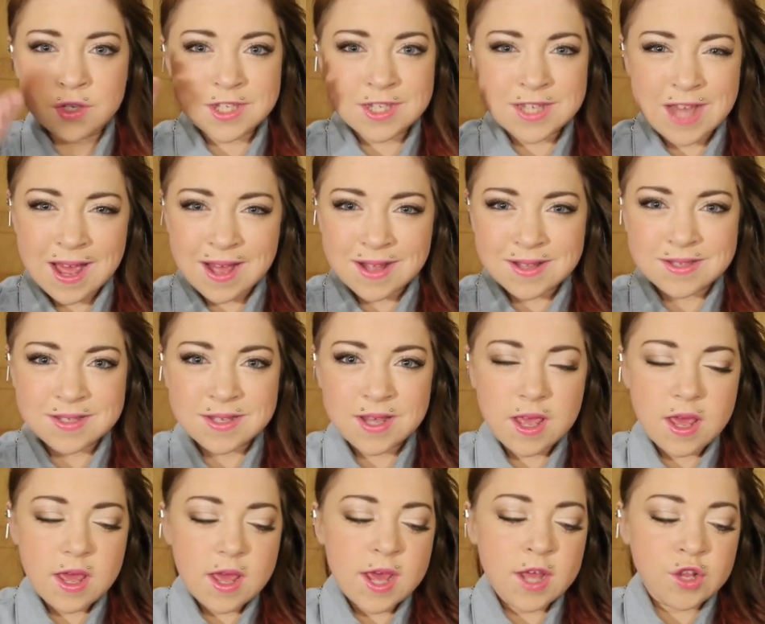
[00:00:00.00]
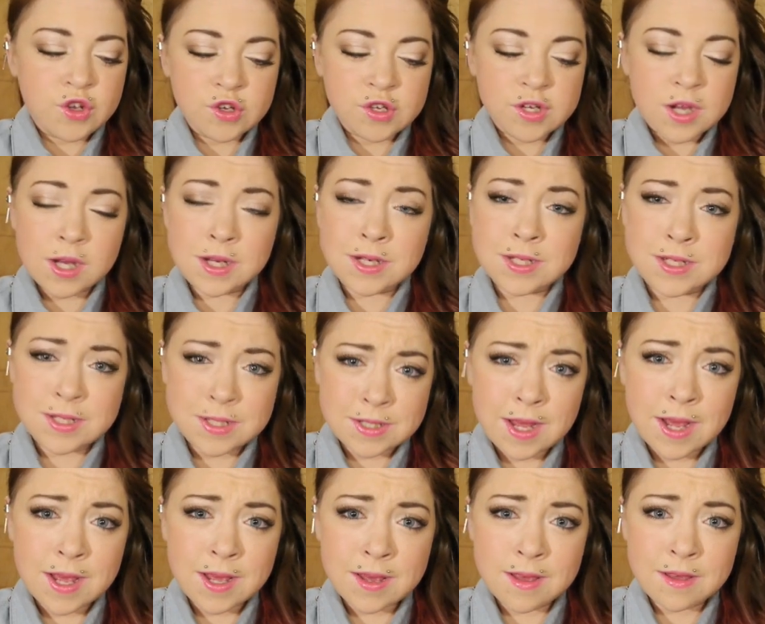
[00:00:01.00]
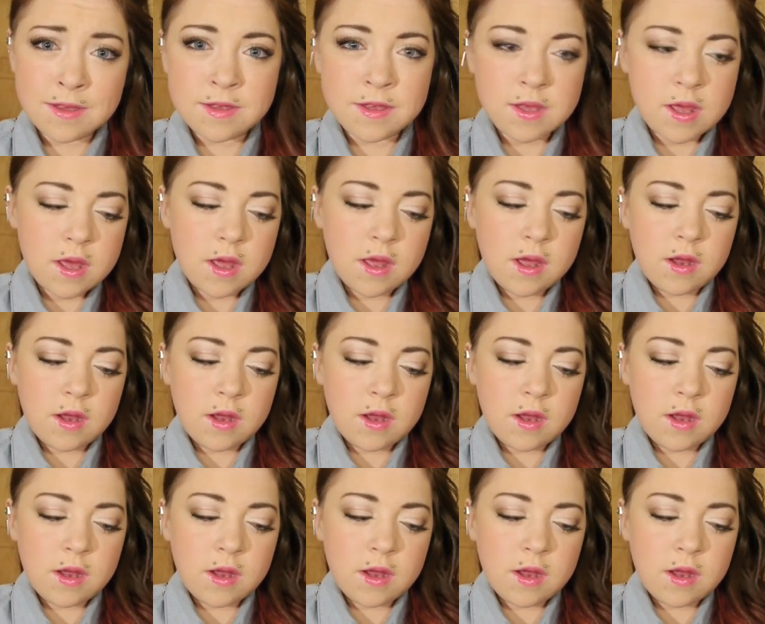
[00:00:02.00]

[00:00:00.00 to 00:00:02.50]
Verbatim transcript: set it just kind of stays